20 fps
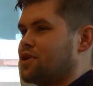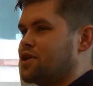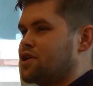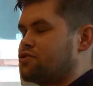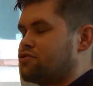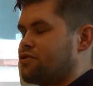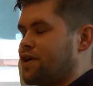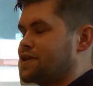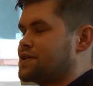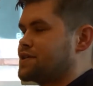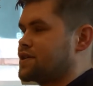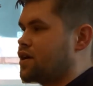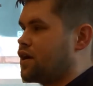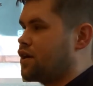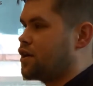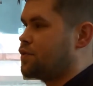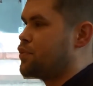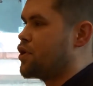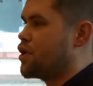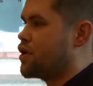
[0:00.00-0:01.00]
created a
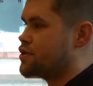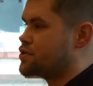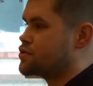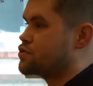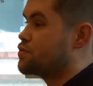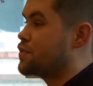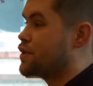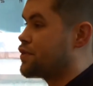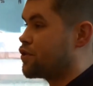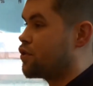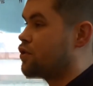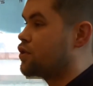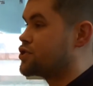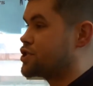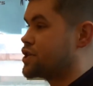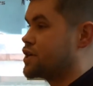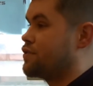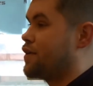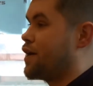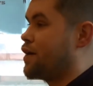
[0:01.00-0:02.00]
kind of personal
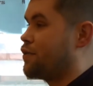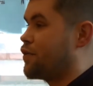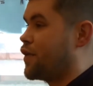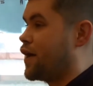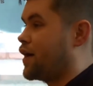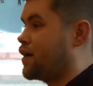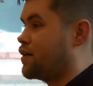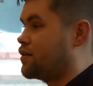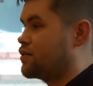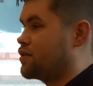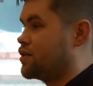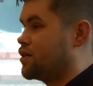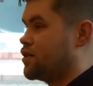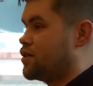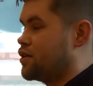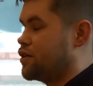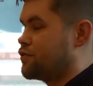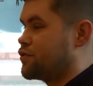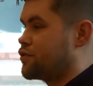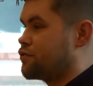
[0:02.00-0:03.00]
mythology around that,
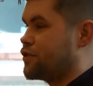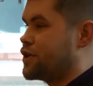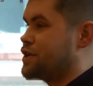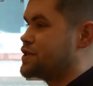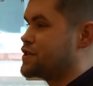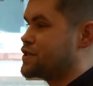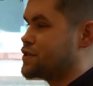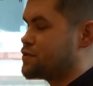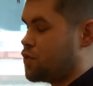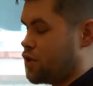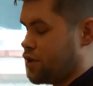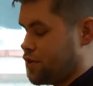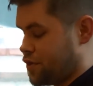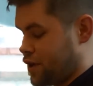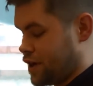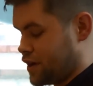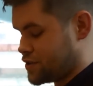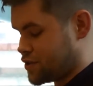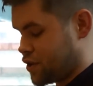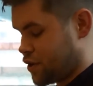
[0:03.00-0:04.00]
of the reasons why
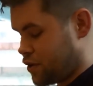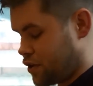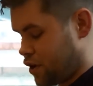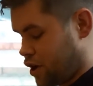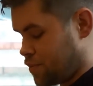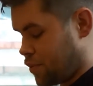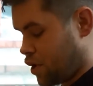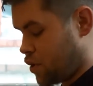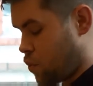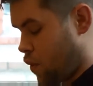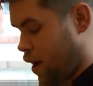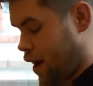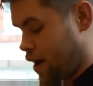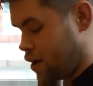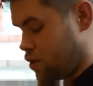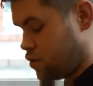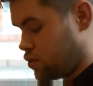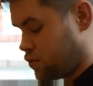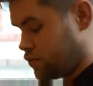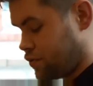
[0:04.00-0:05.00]
things don't go my way
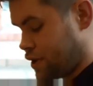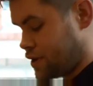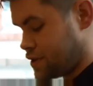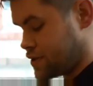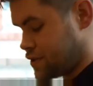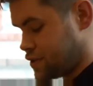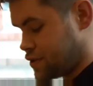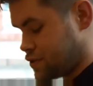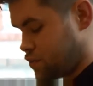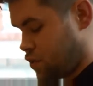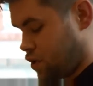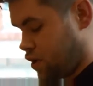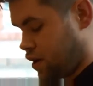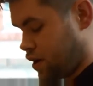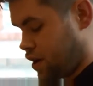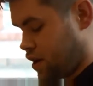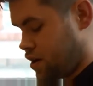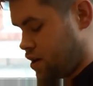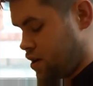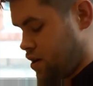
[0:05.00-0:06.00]
or the reasons
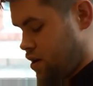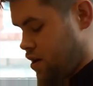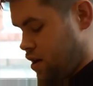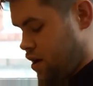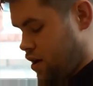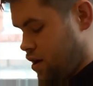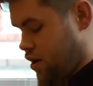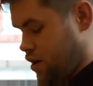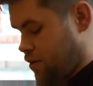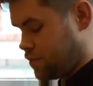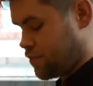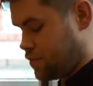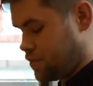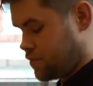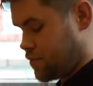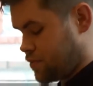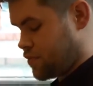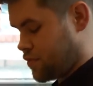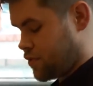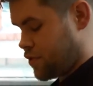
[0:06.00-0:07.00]
why
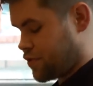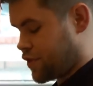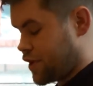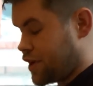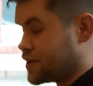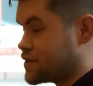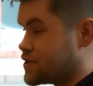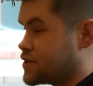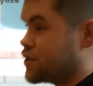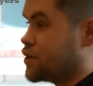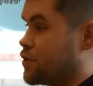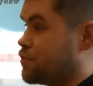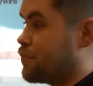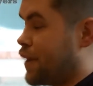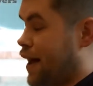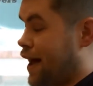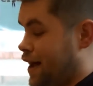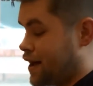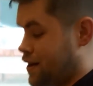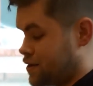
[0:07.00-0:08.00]
things turn
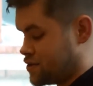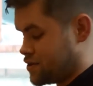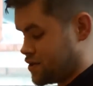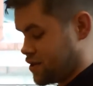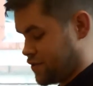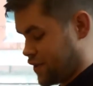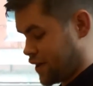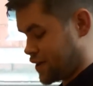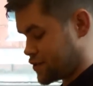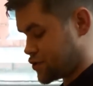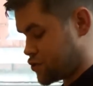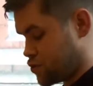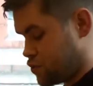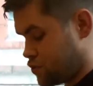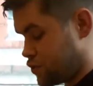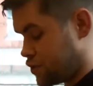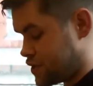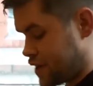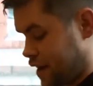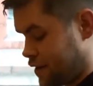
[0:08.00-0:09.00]
bad, and that's called
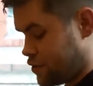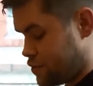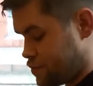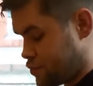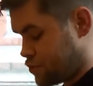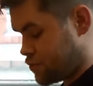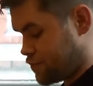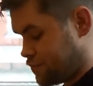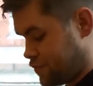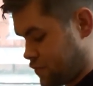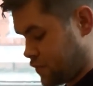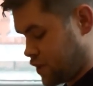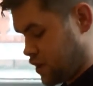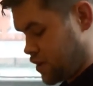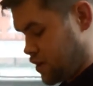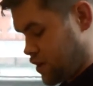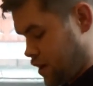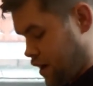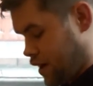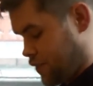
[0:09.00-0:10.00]
the terrible.
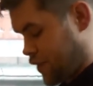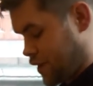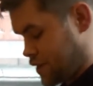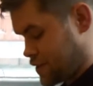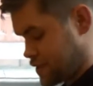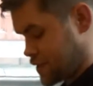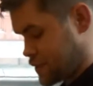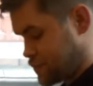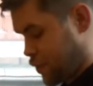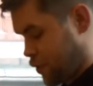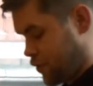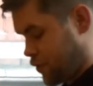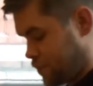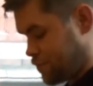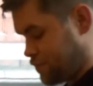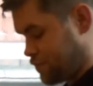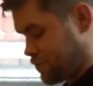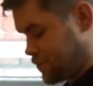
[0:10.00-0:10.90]
And that is this poem.